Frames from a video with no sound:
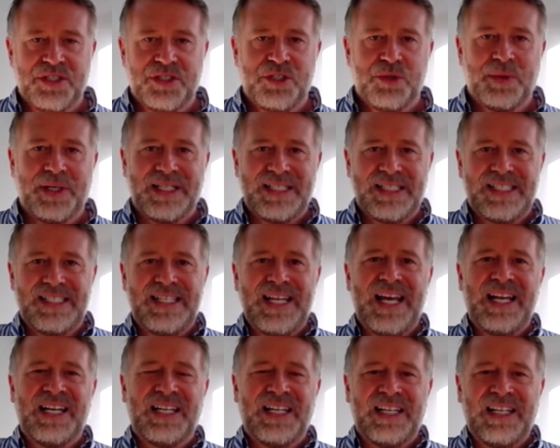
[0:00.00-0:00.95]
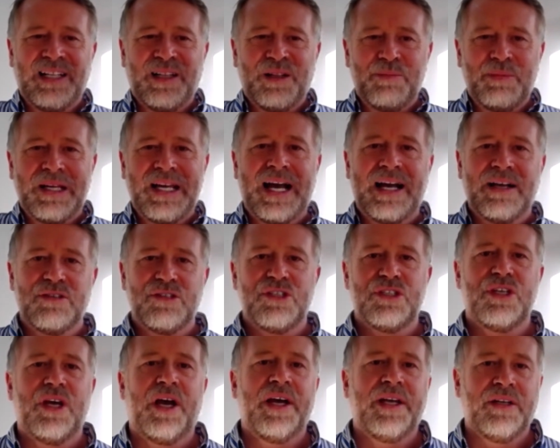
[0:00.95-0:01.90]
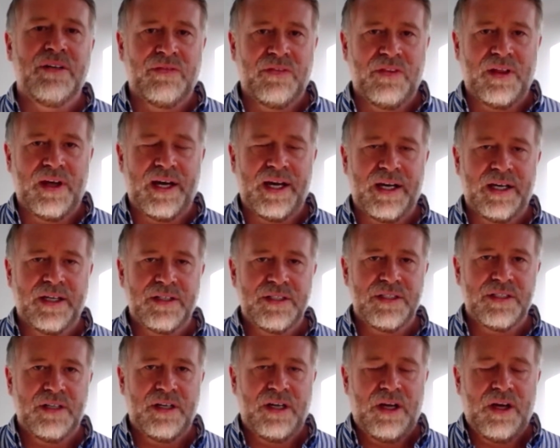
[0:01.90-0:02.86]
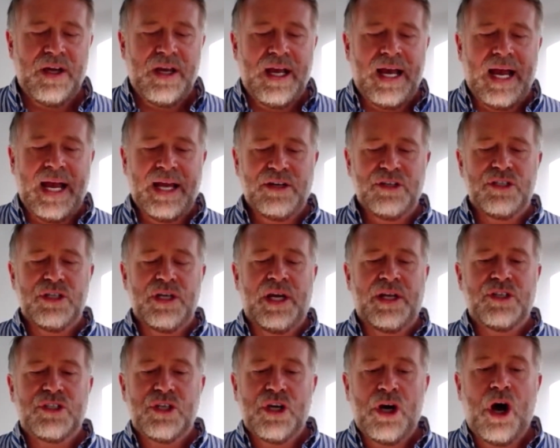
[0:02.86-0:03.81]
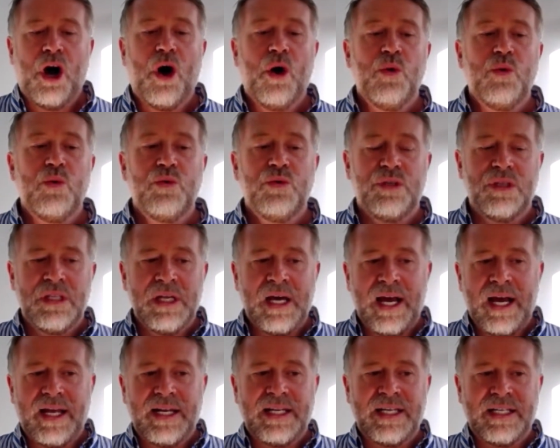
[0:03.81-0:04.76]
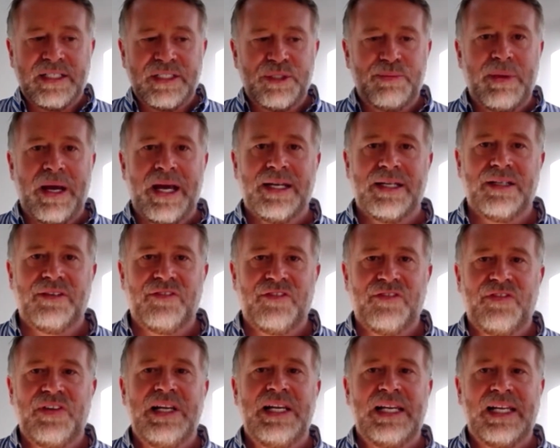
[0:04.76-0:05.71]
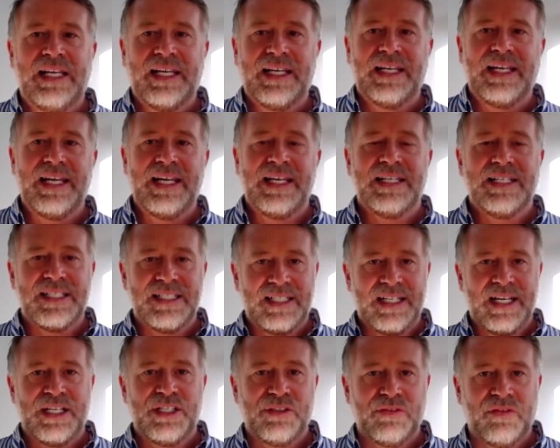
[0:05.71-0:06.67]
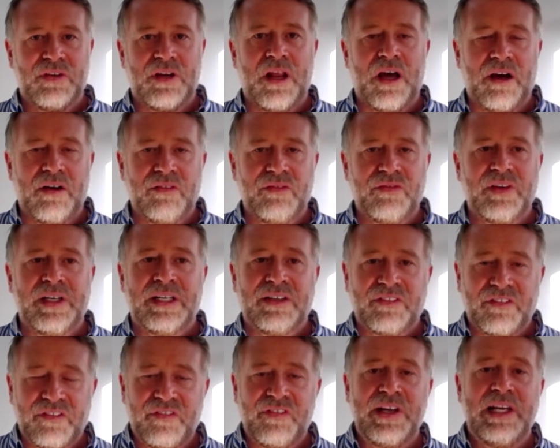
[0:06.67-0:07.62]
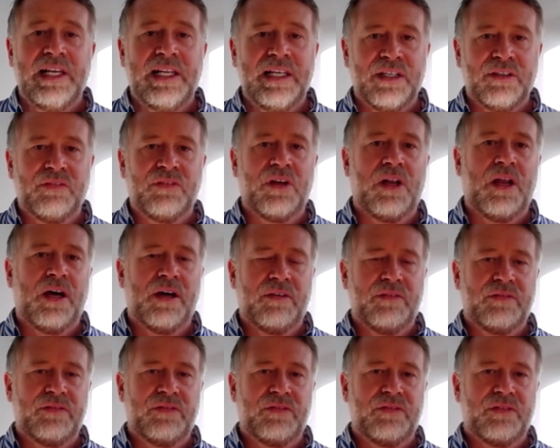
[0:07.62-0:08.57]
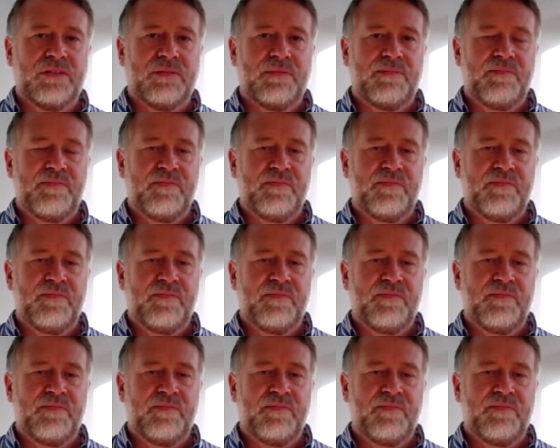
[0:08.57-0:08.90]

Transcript: just to extend a little bit outside of that, and to hold that expanded feeling in a state of love, in a feeling of love.